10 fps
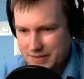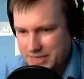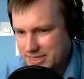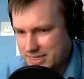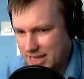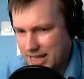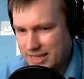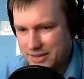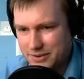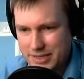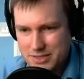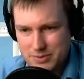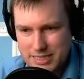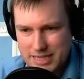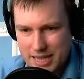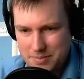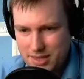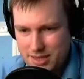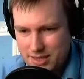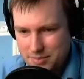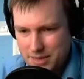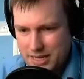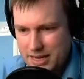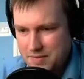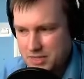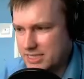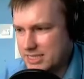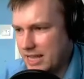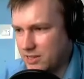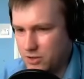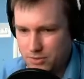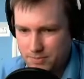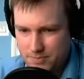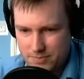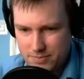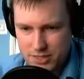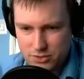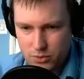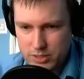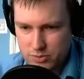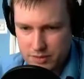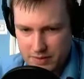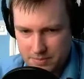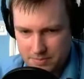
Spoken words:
slight annoyance with this game, but it never takes that long, and it's always worth it.